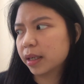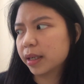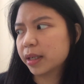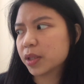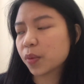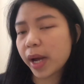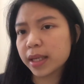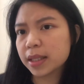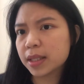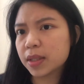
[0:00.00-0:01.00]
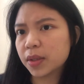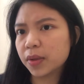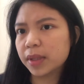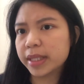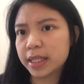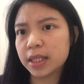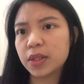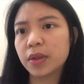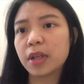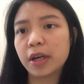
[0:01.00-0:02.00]
it is wise to listen
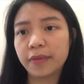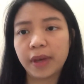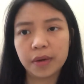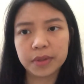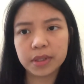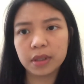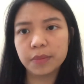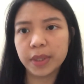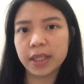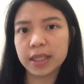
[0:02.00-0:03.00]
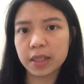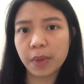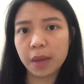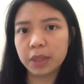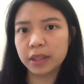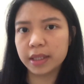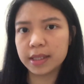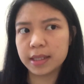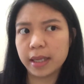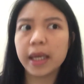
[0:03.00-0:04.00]
to a lot of counsel because the bible
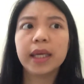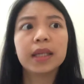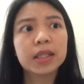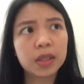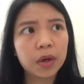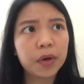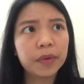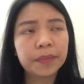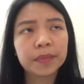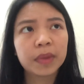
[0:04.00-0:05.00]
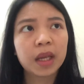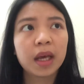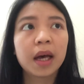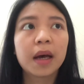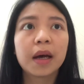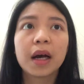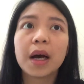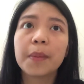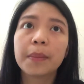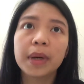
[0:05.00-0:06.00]
does say so
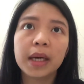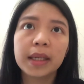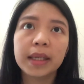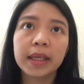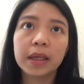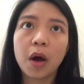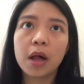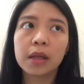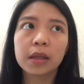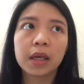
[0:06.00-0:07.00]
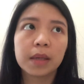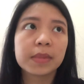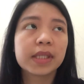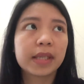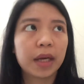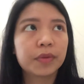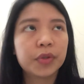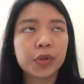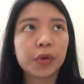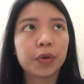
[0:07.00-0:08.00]
but it all comes down
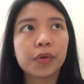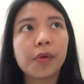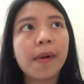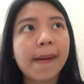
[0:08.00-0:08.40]
to